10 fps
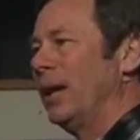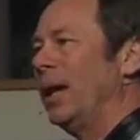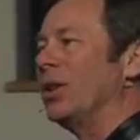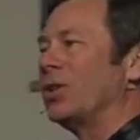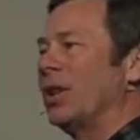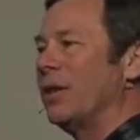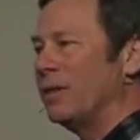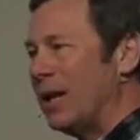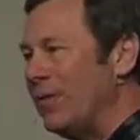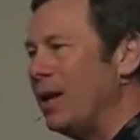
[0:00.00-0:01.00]
instead
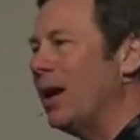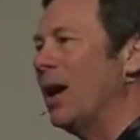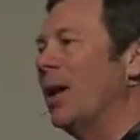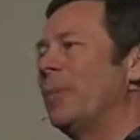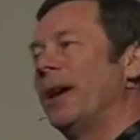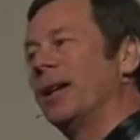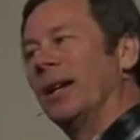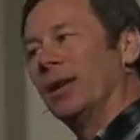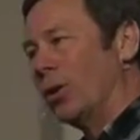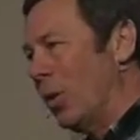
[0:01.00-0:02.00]
of giving up and,
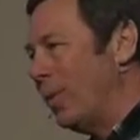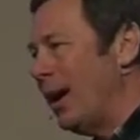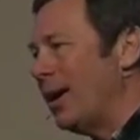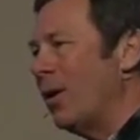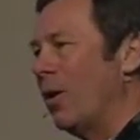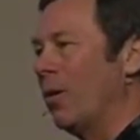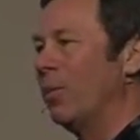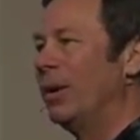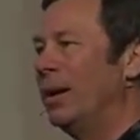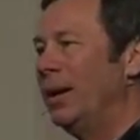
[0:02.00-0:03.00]
and going back
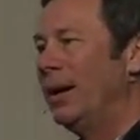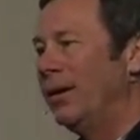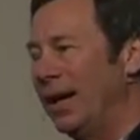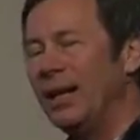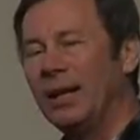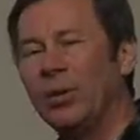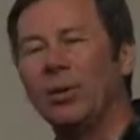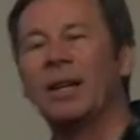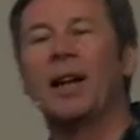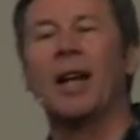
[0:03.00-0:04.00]
home, they
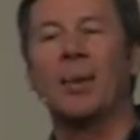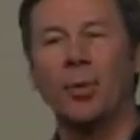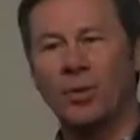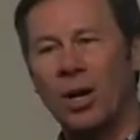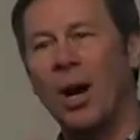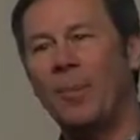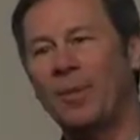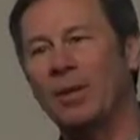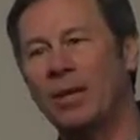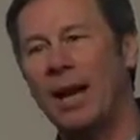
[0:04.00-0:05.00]
literally got up on top
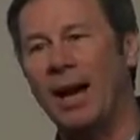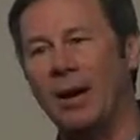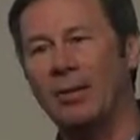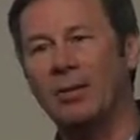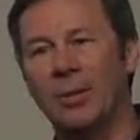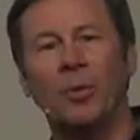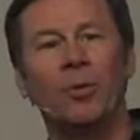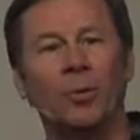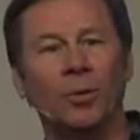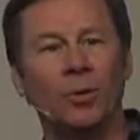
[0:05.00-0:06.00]
of this house, up
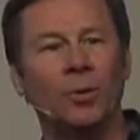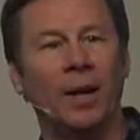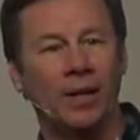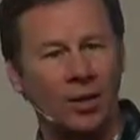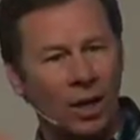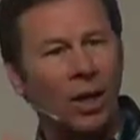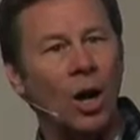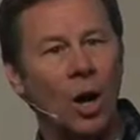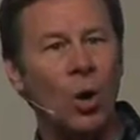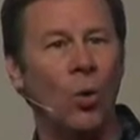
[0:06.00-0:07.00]
on the roof, and dug a
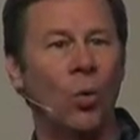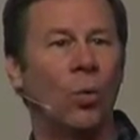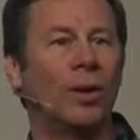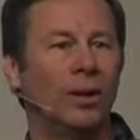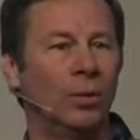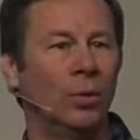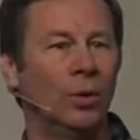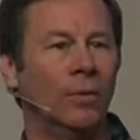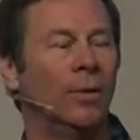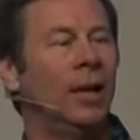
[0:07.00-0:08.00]
hole in the
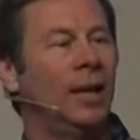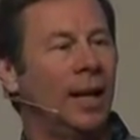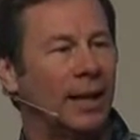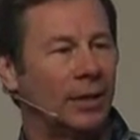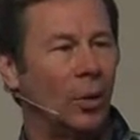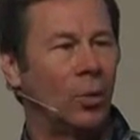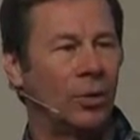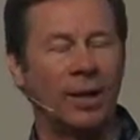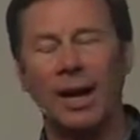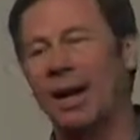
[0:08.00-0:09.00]
roof and lowered
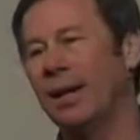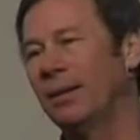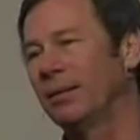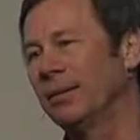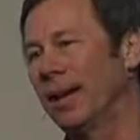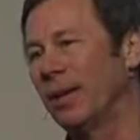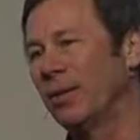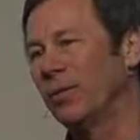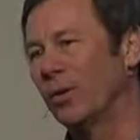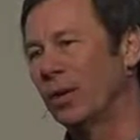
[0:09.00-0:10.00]
the guy
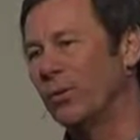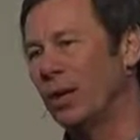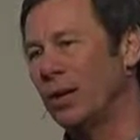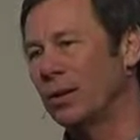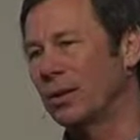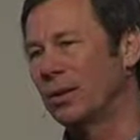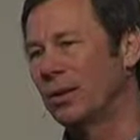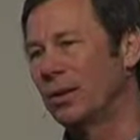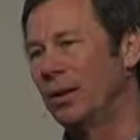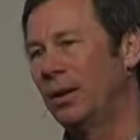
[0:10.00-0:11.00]
down in front of
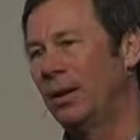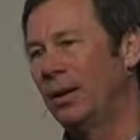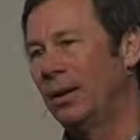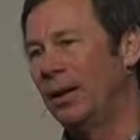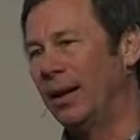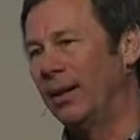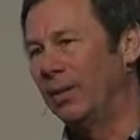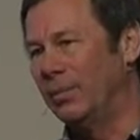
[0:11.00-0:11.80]
Jesus. Now,